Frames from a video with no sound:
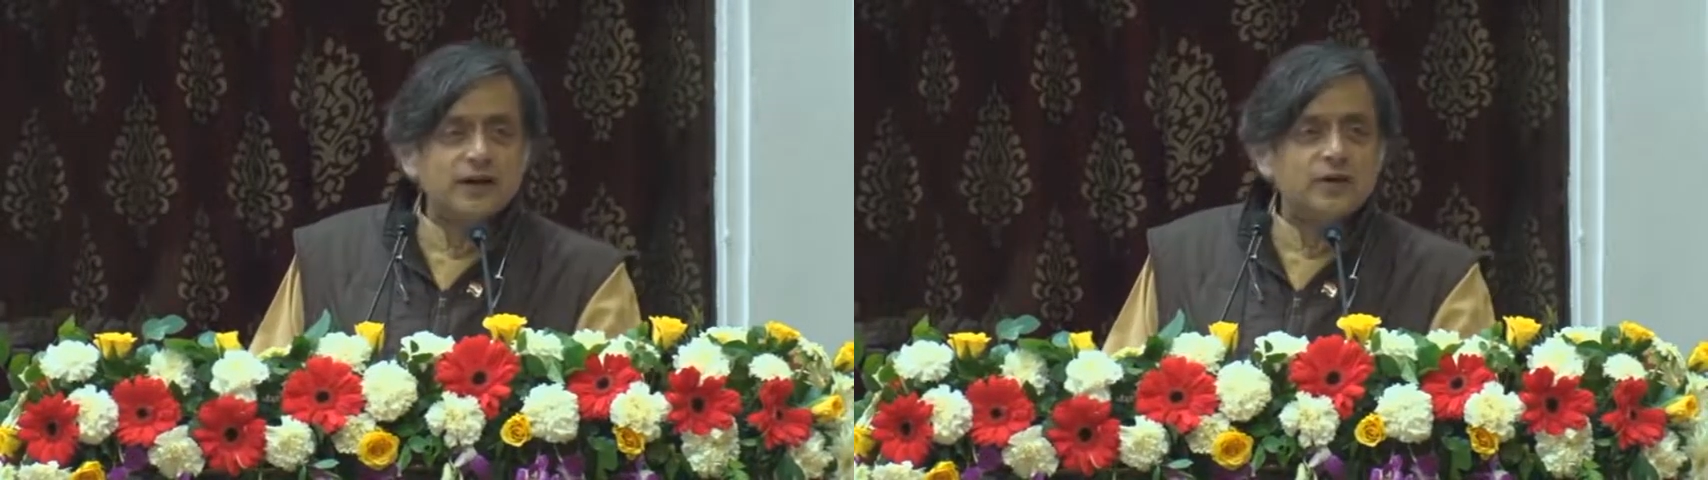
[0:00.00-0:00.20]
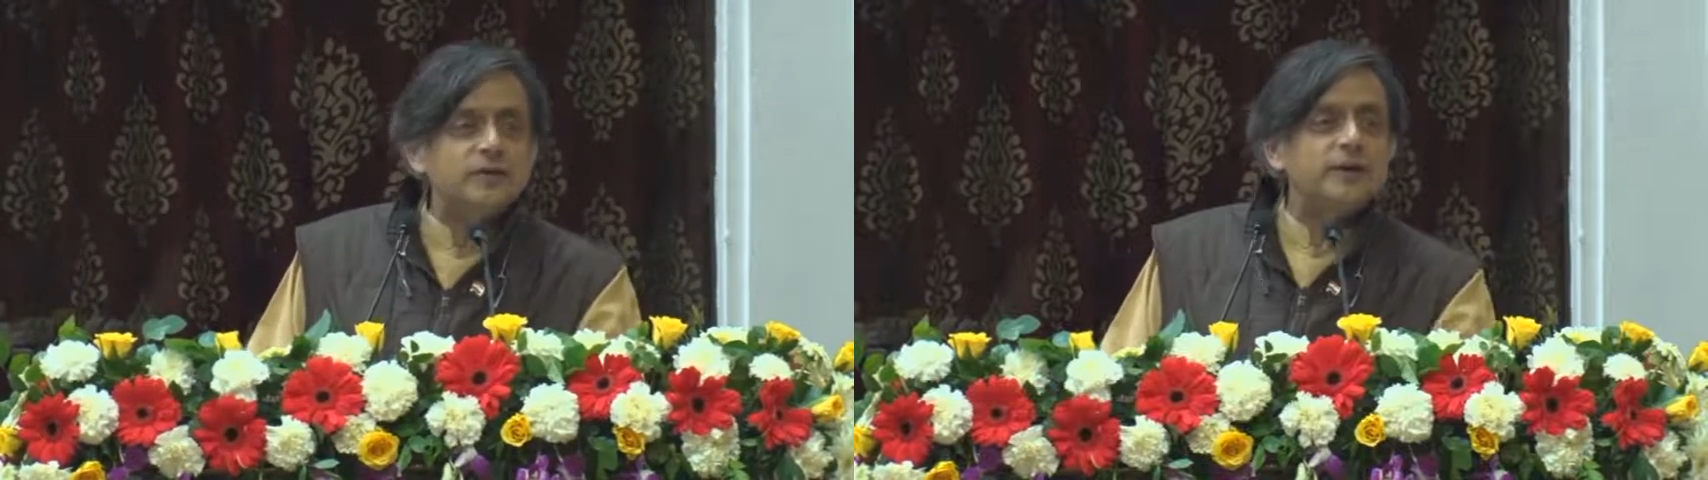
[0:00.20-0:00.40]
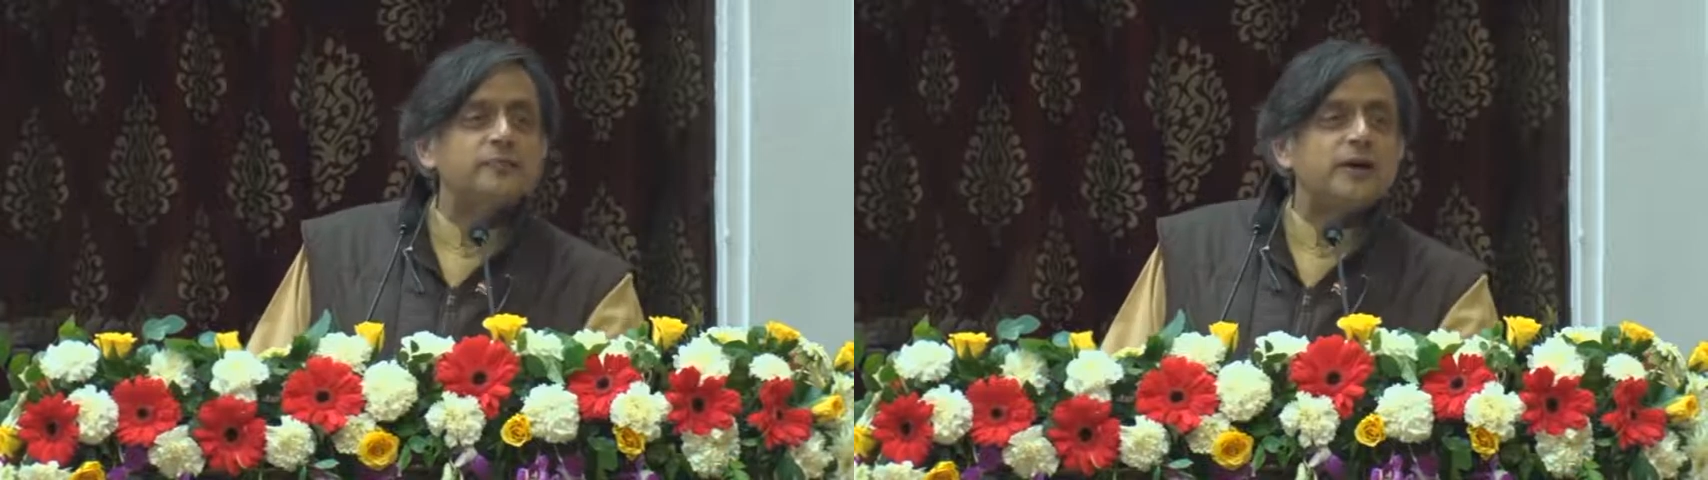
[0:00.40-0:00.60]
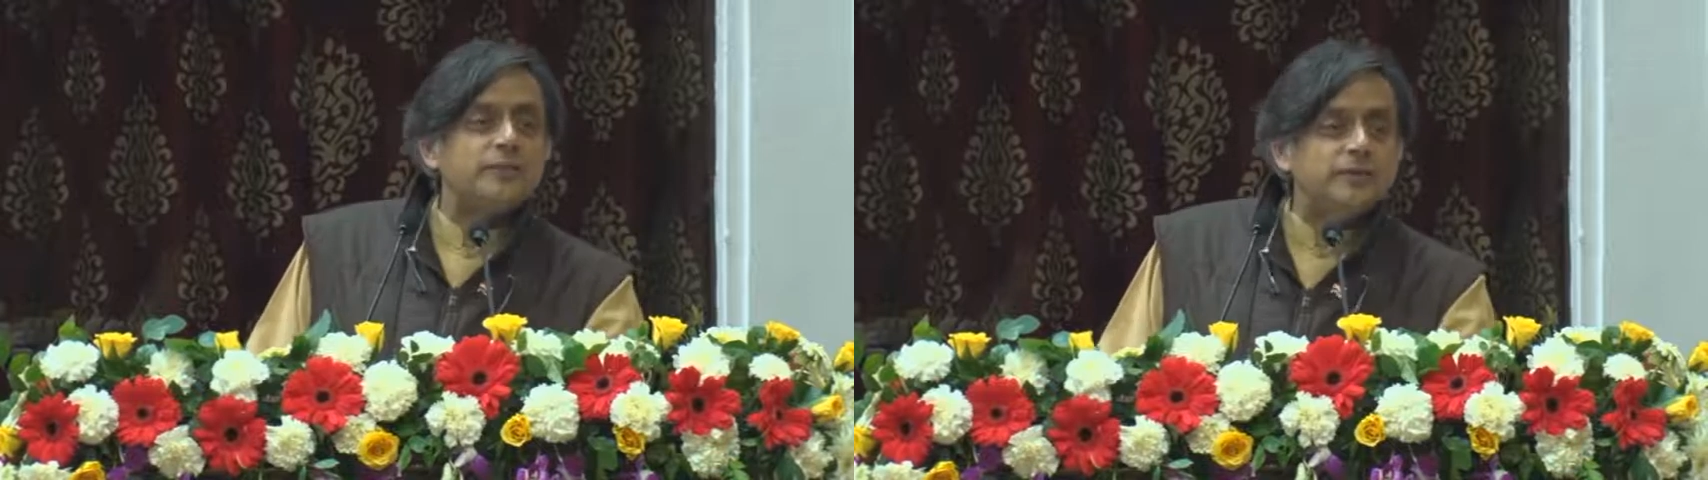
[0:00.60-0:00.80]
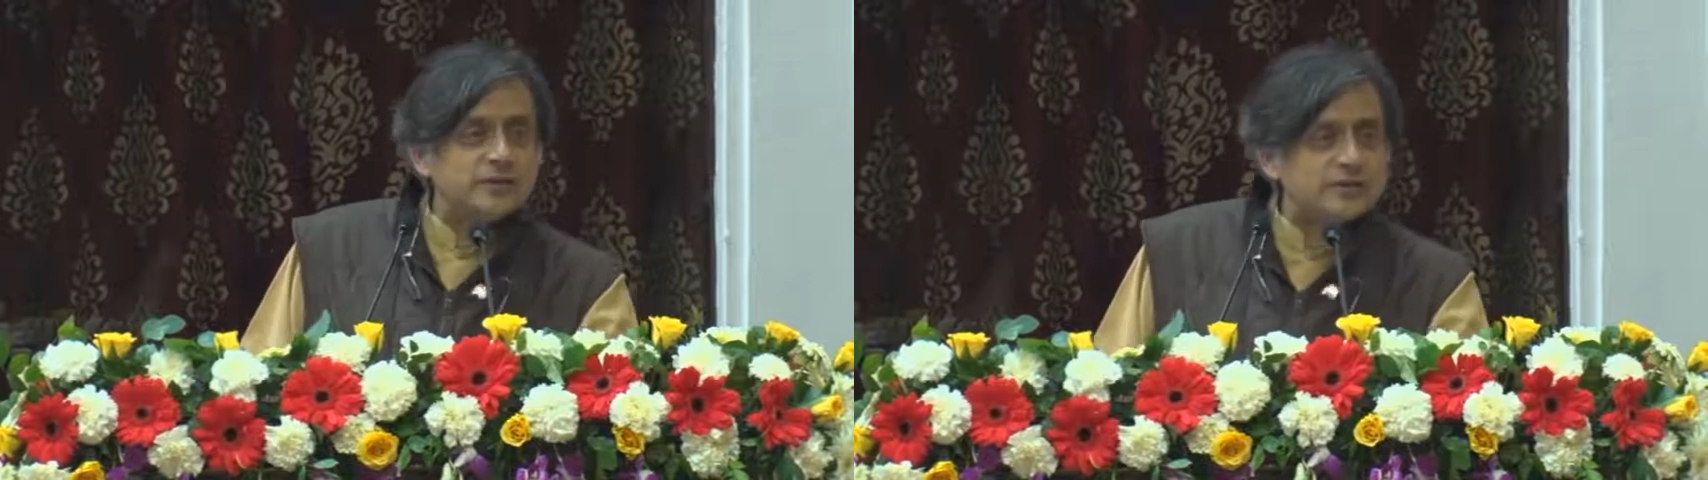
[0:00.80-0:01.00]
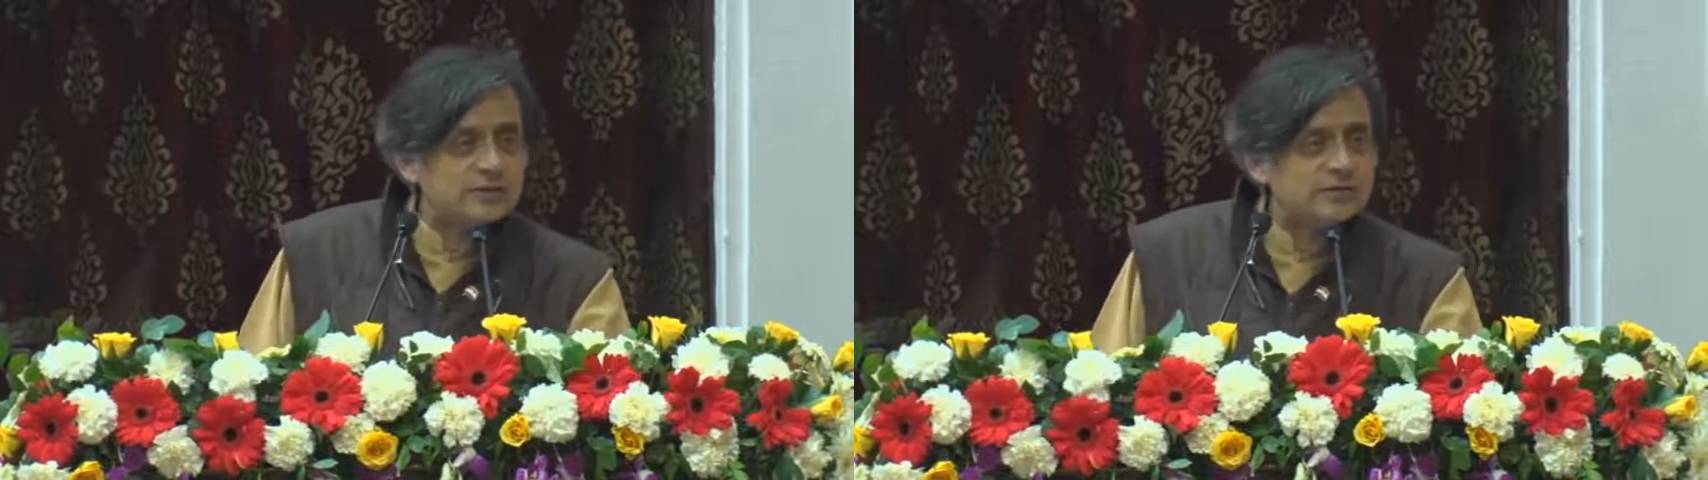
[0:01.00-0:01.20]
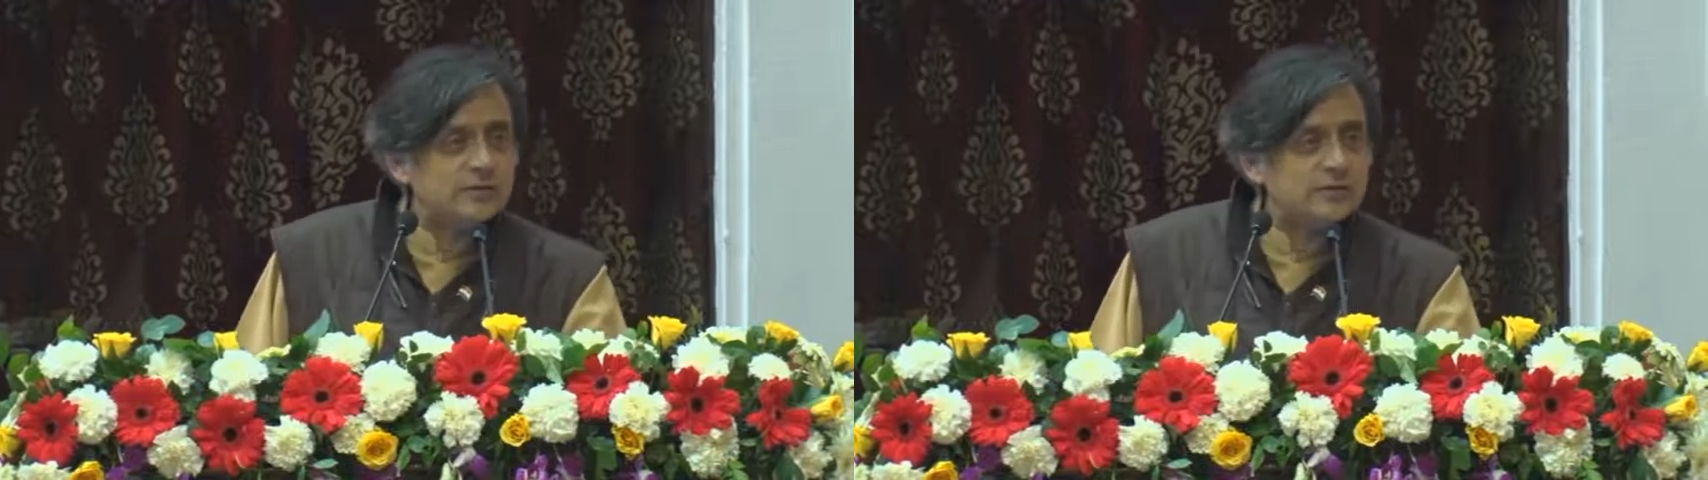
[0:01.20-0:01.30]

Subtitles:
How many prime ministers